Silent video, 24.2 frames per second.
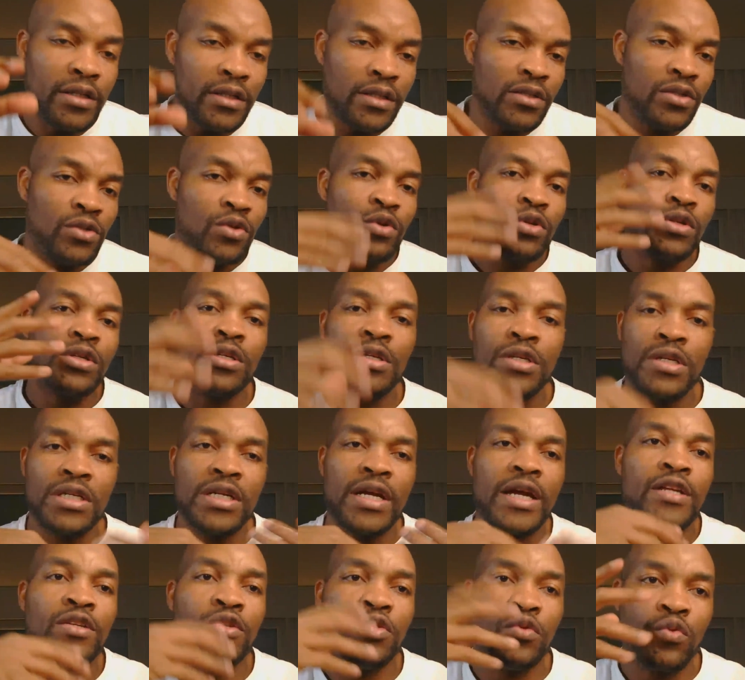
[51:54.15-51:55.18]
just
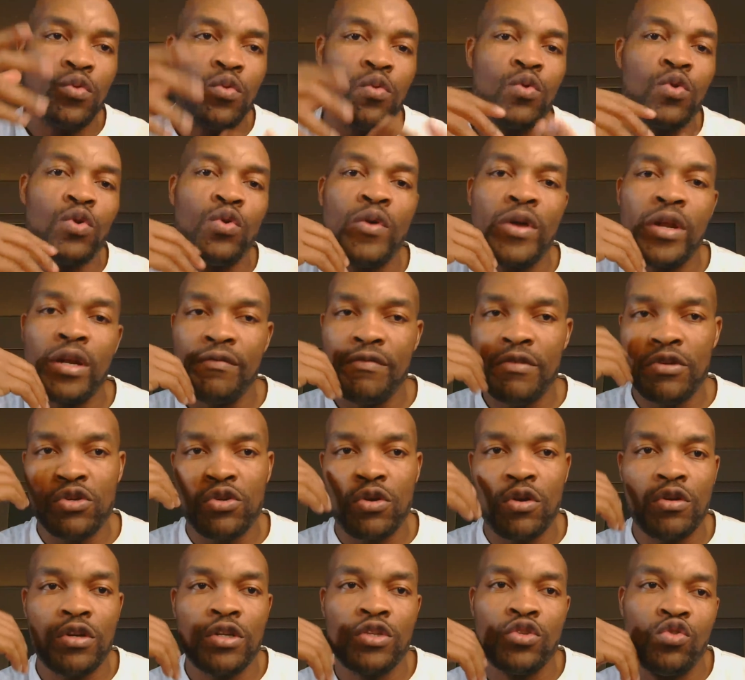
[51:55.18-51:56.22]
trying to do a revision
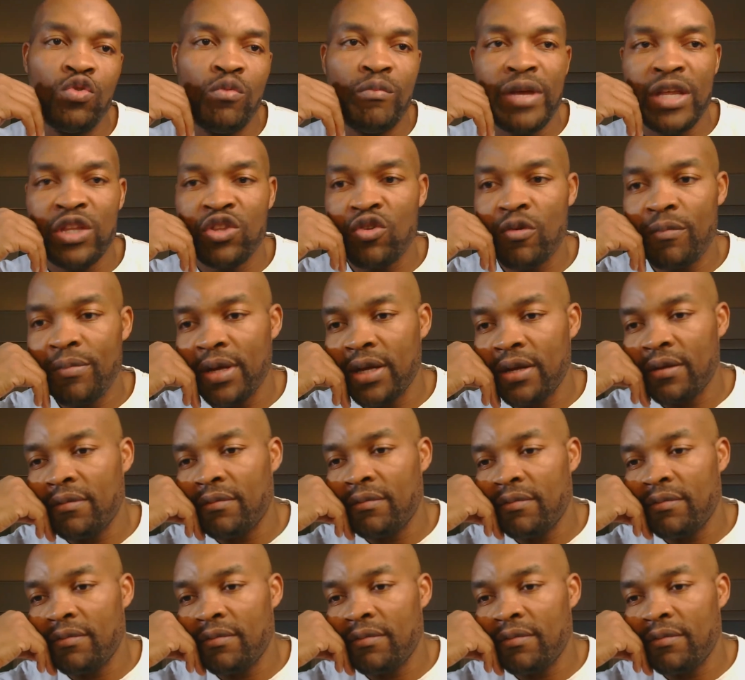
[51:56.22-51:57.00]
on the two main topic.